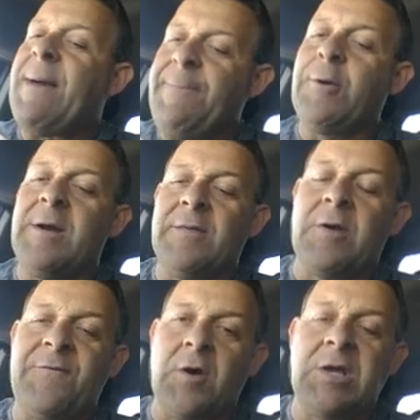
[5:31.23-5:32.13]
may put another
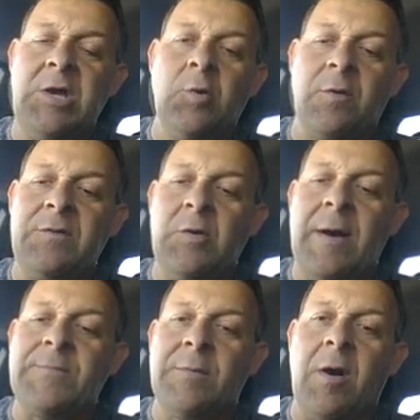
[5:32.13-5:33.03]
FRQ review
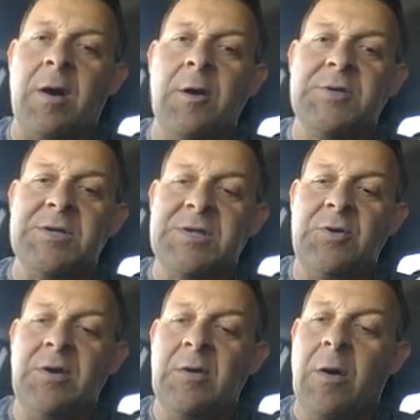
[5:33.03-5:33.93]
up tomorrow just so
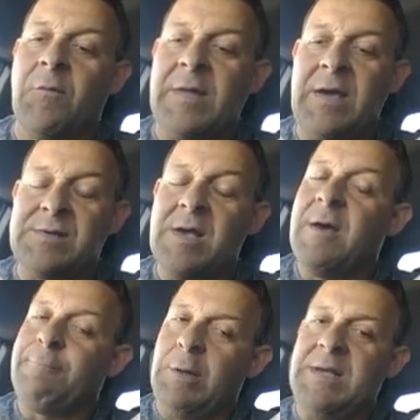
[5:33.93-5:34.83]
you can go over these.
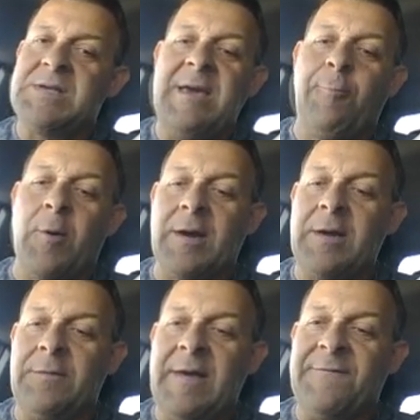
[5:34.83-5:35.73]
Please keep
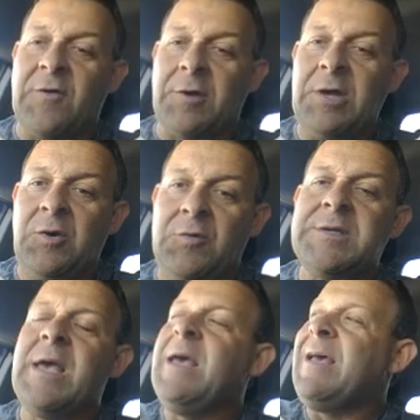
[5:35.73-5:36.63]
working on the
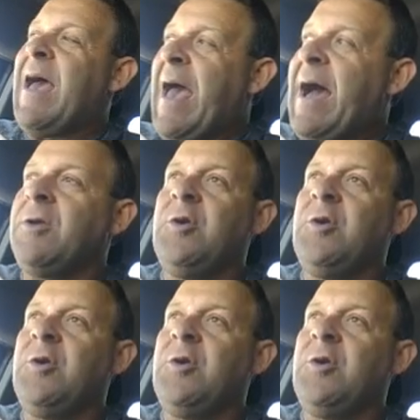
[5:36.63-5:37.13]
FRQs. How